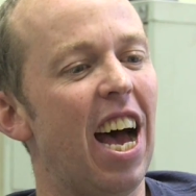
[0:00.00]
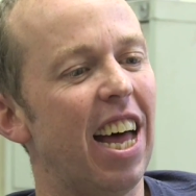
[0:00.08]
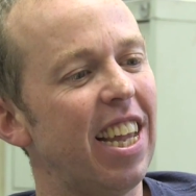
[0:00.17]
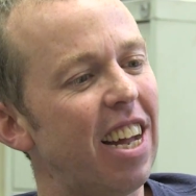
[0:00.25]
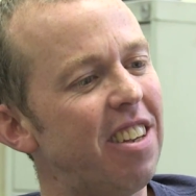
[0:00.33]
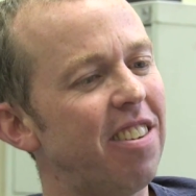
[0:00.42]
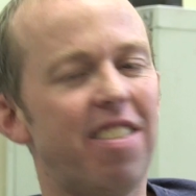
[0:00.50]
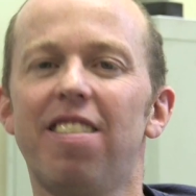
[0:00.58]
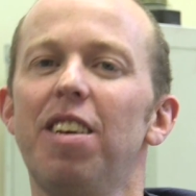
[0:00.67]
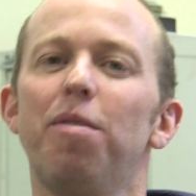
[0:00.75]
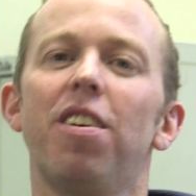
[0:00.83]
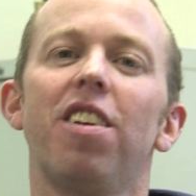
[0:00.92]
And that doesn't
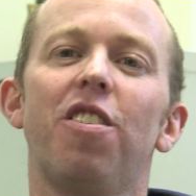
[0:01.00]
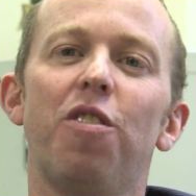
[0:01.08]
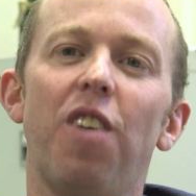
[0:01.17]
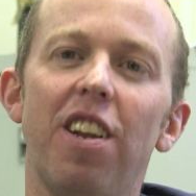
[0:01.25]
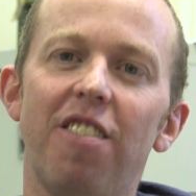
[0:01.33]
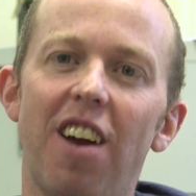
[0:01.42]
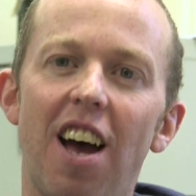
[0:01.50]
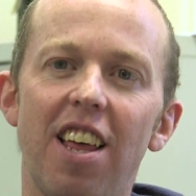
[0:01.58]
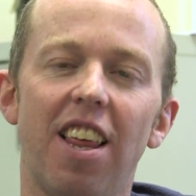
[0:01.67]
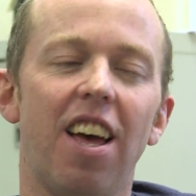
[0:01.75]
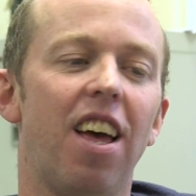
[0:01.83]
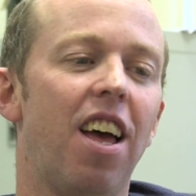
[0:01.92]
seem satisfactory
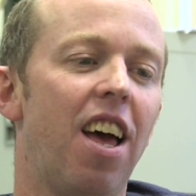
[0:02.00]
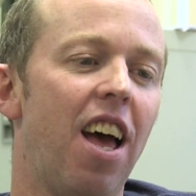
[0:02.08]
either.